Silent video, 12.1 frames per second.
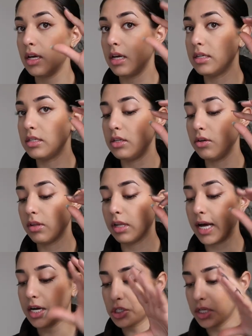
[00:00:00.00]
into the
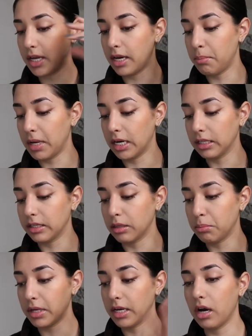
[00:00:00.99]
lash line and made a little
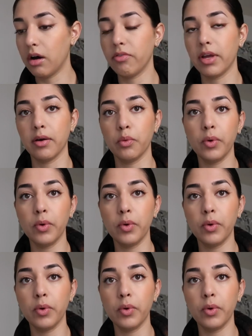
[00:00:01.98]
bit of a